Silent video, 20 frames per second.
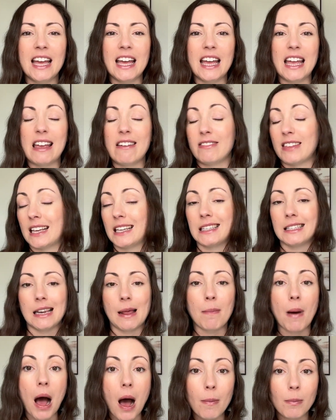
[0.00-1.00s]
if they
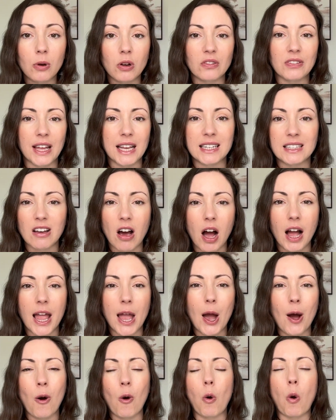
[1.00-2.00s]
slip up on their
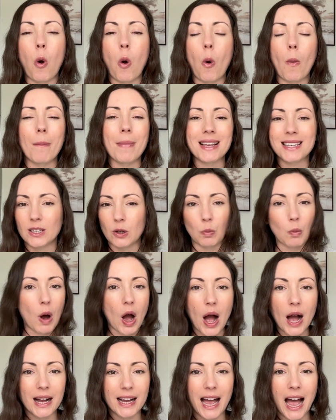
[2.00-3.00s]
diet or miss a
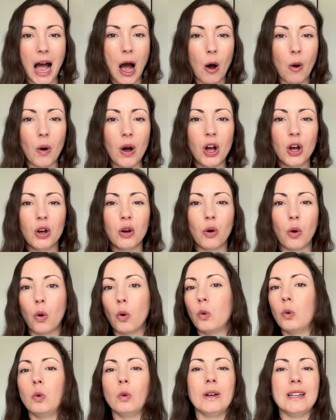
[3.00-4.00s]
workout,
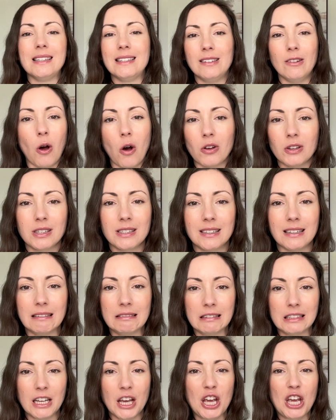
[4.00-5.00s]
all is lost
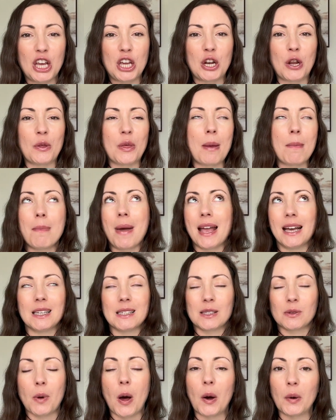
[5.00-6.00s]
and, they may
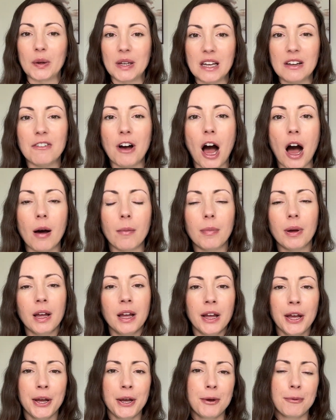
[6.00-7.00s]
as well give up.
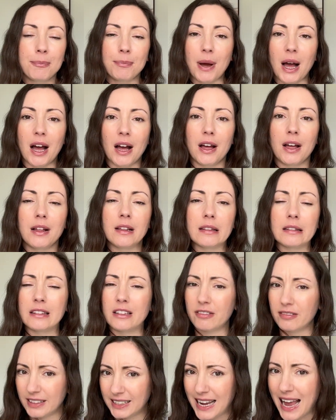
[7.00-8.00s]
But
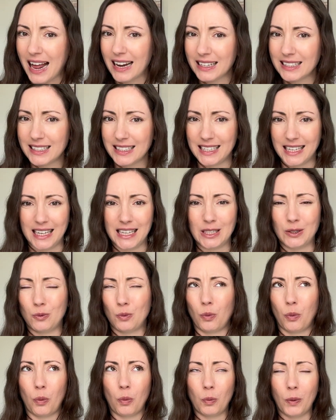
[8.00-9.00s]
the reality is
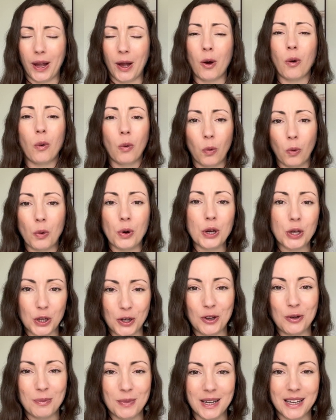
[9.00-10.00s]
we're all
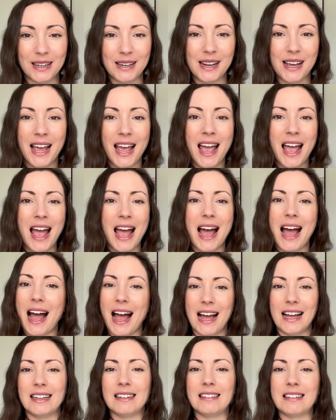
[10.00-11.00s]
human
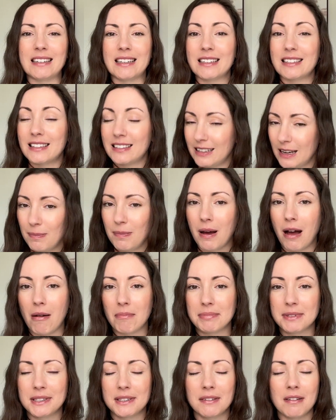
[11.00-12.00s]
and
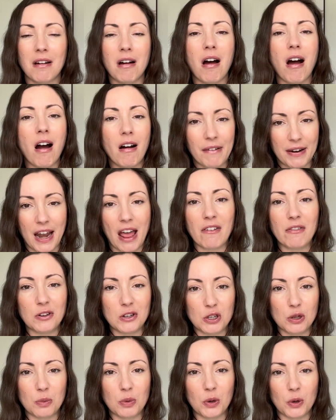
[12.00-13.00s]
slip-ups are
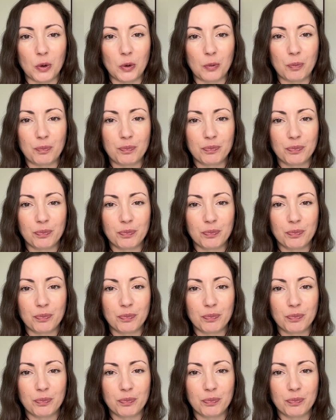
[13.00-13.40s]
inevitable.